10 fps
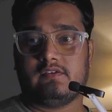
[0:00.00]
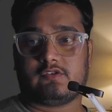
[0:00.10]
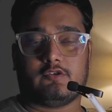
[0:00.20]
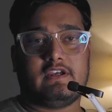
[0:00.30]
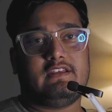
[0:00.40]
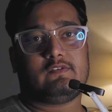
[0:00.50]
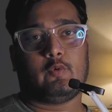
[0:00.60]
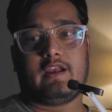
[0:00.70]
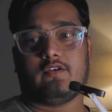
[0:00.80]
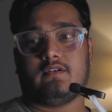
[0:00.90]
So in this
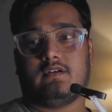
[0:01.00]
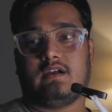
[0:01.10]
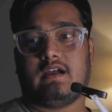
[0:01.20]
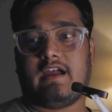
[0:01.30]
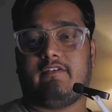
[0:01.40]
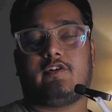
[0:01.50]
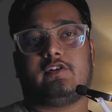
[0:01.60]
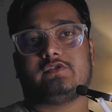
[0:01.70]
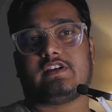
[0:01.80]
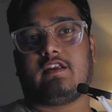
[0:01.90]
video, I
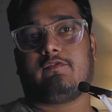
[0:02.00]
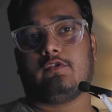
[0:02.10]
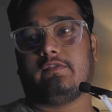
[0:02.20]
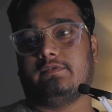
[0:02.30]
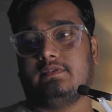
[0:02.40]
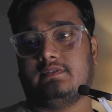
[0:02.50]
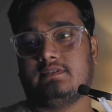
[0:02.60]
want to share few of